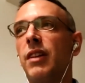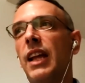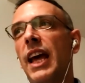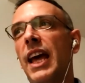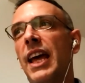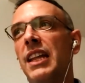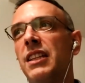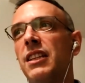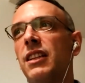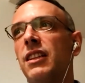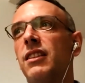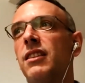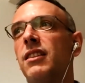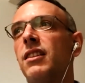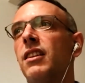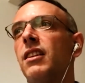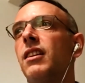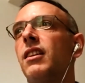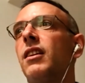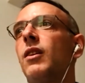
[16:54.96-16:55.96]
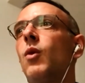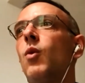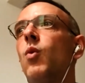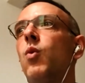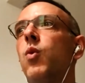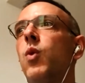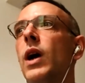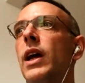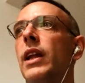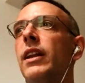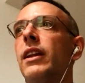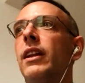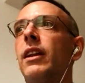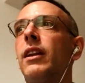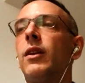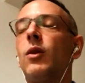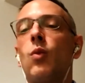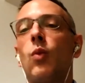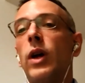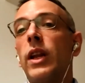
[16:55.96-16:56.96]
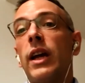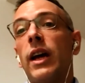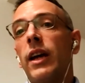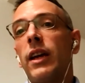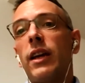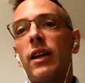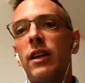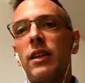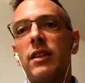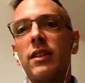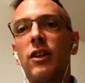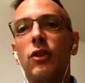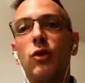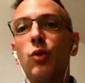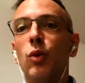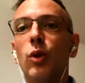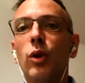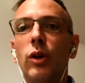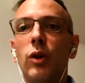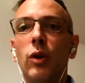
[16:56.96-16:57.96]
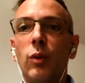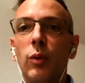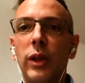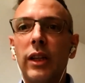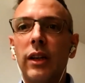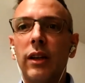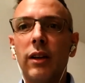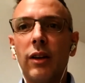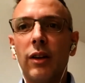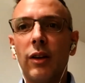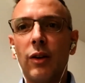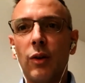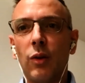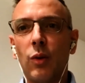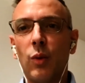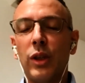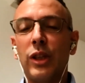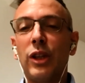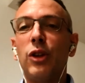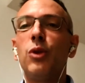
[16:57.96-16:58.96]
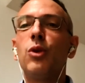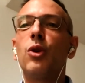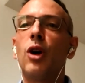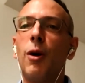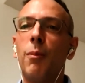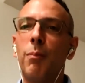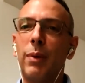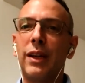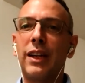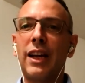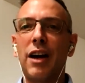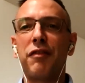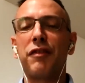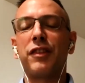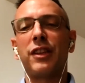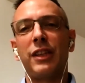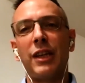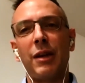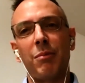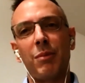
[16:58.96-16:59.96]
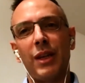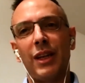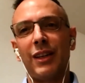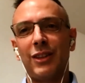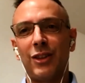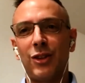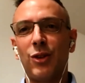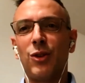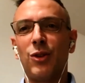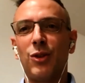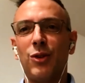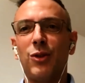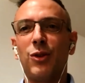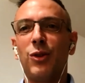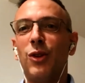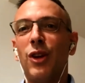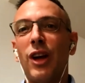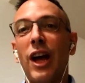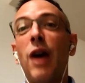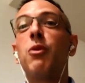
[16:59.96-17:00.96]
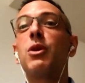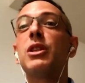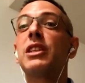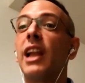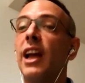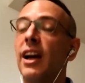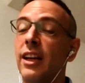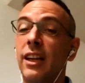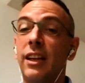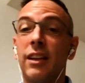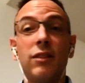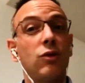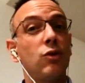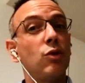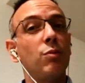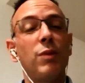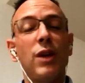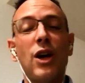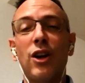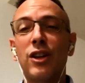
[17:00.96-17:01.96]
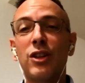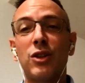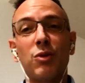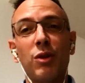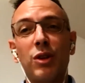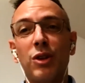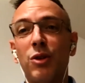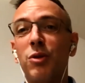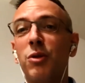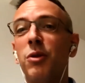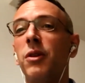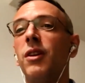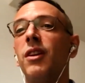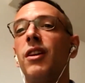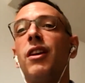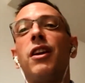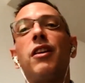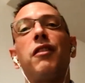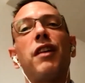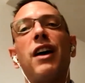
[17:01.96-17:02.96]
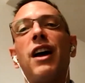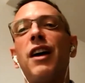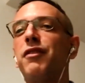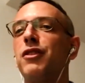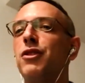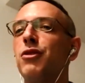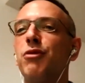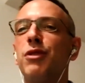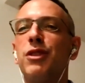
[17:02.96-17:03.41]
ended when I start to work with a new company after the MBA. So I was lucky. To be honest with you, if I have to